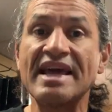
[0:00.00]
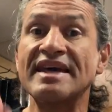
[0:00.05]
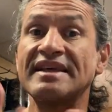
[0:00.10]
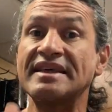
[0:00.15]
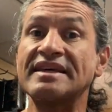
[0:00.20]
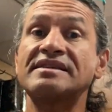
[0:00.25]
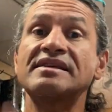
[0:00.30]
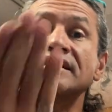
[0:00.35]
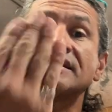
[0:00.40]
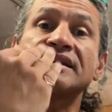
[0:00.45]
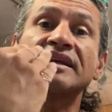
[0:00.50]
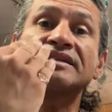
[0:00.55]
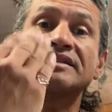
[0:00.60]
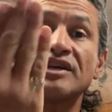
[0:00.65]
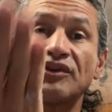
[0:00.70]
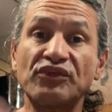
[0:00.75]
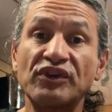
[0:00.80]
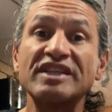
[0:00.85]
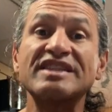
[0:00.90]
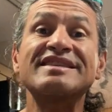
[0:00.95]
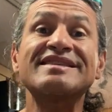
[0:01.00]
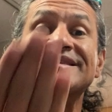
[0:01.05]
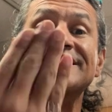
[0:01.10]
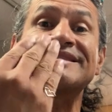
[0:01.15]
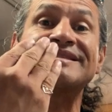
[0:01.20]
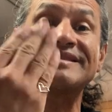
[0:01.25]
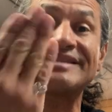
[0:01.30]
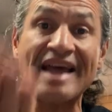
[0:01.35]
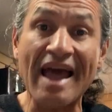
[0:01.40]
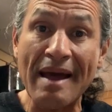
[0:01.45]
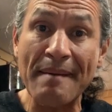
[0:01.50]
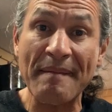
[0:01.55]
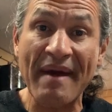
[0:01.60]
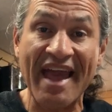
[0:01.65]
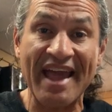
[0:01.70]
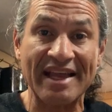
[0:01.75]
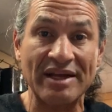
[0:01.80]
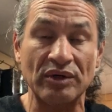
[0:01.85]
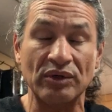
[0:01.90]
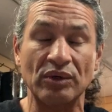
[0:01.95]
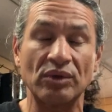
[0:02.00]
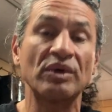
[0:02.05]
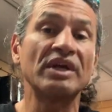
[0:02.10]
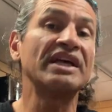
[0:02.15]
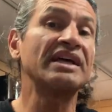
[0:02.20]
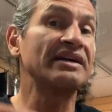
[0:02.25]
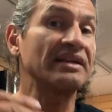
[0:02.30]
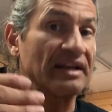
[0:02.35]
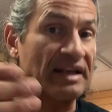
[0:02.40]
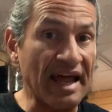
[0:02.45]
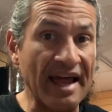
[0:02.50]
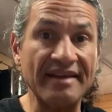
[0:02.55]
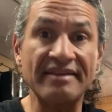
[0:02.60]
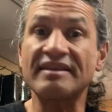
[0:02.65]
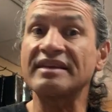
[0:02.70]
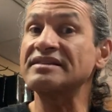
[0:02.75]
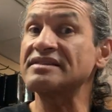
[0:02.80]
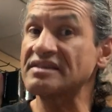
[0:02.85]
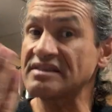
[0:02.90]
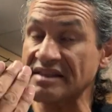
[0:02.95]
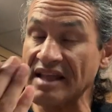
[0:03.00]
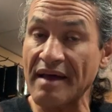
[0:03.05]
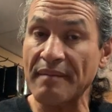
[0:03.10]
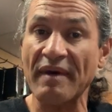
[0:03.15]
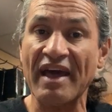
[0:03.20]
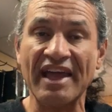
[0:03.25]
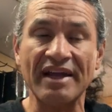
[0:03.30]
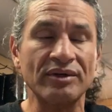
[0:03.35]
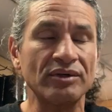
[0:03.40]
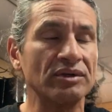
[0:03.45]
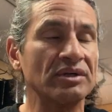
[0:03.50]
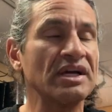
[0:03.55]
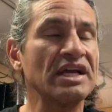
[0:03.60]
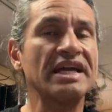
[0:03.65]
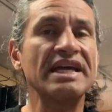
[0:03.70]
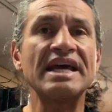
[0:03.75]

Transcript: This is a different stem angle, length and stem angle.